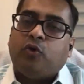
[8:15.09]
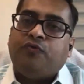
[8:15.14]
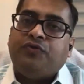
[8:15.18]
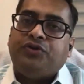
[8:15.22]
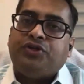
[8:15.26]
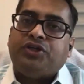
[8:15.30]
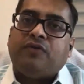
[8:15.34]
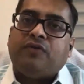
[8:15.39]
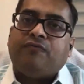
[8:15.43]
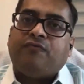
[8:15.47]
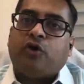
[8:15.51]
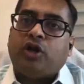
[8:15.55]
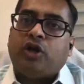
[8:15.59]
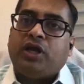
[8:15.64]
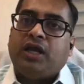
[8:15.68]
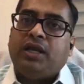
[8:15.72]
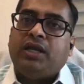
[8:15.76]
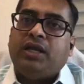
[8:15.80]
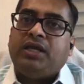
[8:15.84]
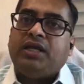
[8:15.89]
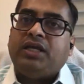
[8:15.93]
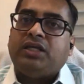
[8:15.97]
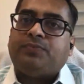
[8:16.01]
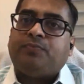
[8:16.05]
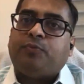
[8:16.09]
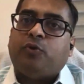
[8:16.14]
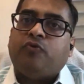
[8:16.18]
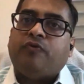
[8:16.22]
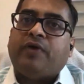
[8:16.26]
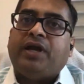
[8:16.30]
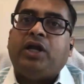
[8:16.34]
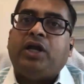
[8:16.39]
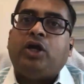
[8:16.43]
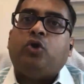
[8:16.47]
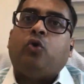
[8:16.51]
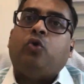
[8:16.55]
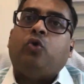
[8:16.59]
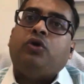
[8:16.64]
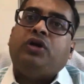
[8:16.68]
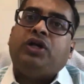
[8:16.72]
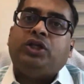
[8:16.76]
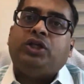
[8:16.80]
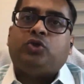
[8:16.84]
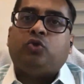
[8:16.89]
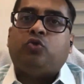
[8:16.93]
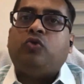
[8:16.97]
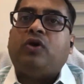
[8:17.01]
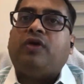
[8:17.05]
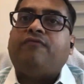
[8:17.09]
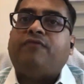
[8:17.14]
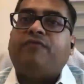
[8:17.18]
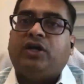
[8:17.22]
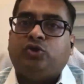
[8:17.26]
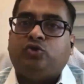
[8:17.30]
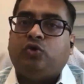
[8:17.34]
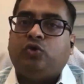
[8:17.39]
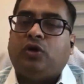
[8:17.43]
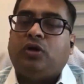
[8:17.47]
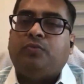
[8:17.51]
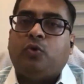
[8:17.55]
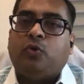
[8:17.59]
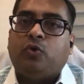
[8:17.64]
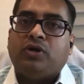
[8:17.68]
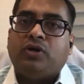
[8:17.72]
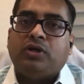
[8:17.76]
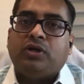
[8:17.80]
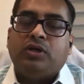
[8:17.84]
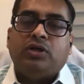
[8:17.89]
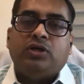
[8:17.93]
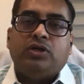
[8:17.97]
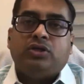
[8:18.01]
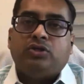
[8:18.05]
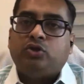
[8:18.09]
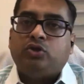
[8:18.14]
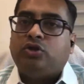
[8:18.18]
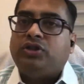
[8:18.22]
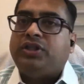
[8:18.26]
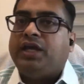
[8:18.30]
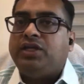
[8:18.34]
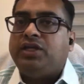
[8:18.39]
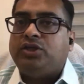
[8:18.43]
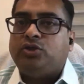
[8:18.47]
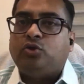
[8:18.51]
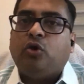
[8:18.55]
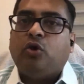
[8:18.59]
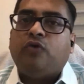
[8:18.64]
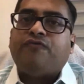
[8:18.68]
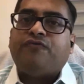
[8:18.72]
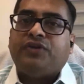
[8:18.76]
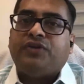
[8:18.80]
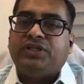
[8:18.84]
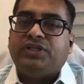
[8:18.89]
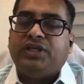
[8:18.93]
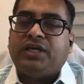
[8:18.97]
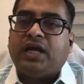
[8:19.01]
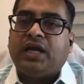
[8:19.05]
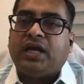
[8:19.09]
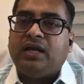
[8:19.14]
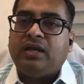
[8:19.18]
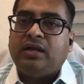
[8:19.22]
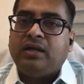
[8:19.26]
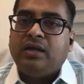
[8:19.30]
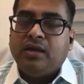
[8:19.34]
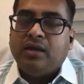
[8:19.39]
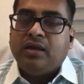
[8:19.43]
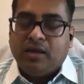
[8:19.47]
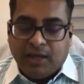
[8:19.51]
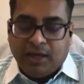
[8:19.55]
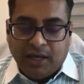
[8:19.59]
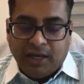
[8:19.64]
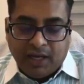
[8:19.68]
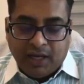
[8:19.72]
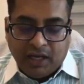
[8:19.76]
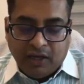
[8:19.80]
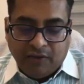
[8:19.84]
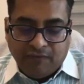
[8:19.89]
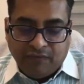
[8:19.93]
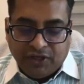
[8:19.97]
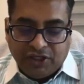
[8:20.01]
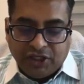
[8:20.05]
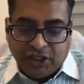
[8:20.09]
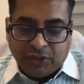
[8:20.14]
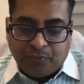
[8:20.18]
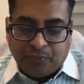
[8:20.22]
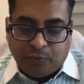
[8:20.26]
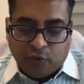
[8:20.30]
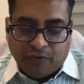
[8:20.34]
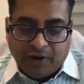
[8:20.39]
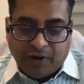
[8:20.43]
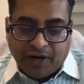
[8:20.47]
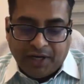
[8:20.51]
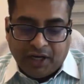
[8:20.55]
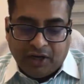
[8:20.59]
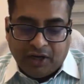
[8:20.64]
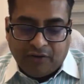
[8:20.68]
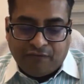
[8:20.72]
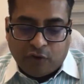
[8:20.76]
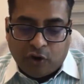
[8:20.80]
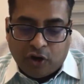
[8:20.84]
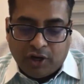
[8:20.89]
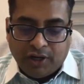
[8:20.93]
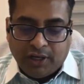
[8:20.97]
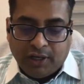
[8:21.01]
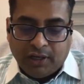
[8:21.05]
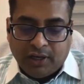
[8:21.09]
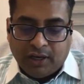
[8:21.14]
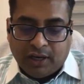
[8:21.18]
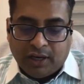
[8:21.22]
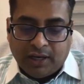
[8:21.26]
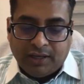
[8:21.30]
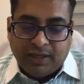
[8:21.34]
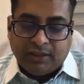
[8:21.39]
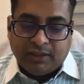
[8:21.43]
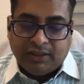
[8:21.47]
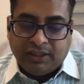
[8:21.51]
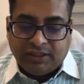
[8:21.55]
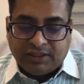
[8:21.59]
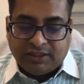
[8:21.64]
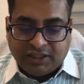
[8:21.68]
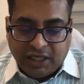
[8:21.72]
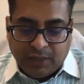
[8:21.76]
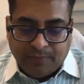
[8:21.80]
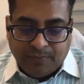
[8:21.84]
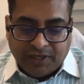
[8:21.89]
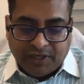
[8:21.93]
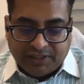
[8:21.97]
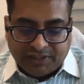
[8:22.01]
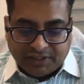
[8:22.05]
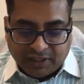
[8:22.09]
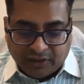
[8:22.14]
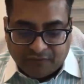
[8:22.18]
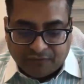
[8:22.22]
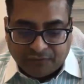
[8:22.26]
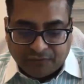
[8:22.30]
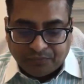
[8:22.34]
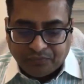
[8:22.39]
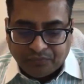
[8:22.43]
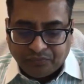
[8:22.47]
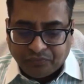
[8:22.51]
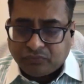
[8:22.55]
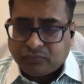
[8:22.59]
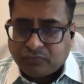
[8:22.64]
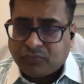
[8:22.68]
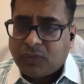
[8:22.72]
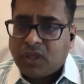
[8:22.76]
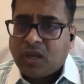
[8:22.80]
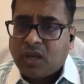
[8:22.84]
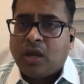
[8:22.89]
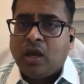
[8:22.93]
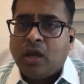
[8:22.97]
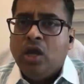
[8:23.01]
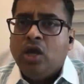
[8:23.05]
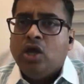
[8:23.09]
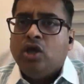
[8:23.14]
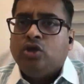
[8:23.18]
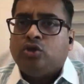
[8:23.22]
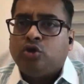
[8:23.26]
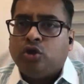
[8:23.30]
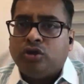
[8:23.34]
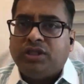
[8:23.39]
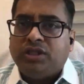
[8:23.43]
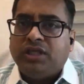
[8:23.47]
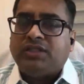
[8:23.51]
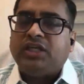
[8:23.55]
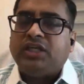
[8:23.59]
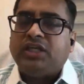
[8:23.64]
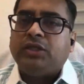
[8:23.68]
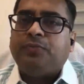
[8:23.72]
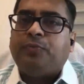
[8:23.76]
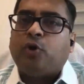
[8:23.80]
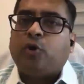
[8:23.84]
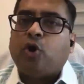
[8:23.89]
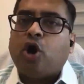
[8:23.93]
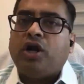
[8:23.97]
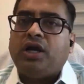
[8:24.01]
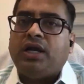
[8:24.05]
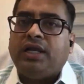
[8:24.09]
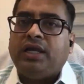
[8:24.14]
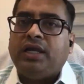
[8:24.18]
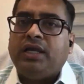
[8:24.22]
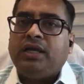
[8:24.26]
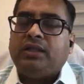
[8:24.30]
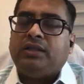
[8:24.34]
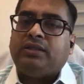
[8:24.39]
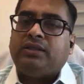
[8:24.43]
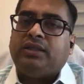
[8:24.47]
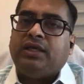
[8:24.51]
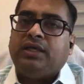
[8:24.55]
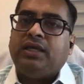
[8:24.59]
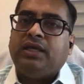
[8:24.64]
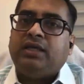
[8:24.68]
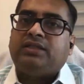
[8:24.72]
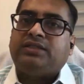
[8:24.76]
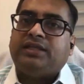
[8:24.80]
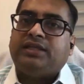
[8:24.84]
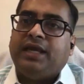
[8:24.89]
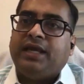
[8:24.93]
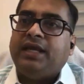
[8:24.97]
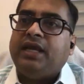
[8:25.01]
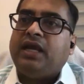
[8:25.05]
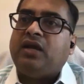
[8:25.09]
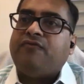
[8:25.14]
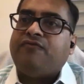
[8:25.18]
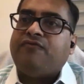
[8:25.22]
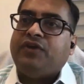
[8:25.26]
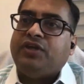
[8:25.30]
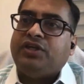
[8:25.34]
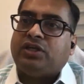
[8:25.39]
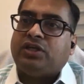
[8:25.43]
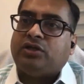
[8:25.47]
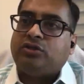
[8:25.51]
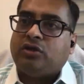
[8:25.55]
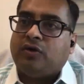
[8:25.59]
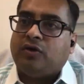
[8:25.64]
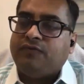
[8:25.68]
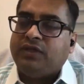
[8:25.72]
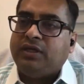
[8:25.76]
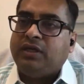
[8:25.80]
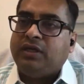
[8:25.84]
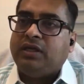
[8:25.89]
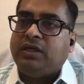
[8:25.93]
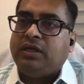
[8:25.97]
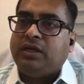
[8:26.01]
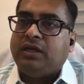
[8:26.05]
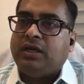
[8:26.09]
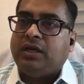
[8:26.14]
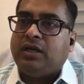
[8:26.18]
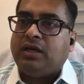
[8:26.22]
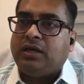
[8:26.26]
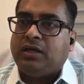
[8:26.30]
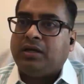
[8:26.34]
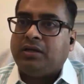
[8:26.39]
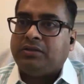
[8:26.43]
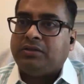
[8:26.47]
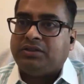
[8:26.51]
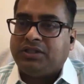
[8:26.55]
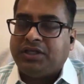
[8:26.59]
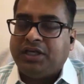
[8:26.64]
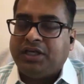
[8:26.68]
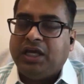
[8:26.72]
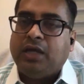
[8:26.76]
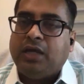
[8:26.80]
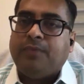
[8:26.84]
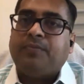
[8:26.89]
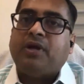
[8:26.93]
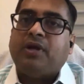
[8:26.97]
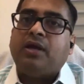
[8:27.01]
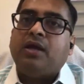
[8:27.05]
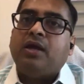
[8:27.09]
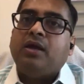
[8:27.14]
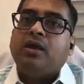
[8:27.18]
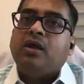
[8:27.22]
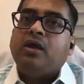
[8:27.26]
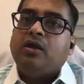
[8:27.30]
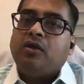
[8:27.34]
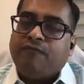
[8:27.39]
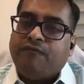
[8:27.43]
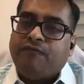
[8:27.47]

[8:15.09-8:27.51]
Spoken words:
provision for hearing is provided only through a virtual mode. So there is no physical hearing which is provided for under the scheme itself. So this is broadly the salient features of the scheme.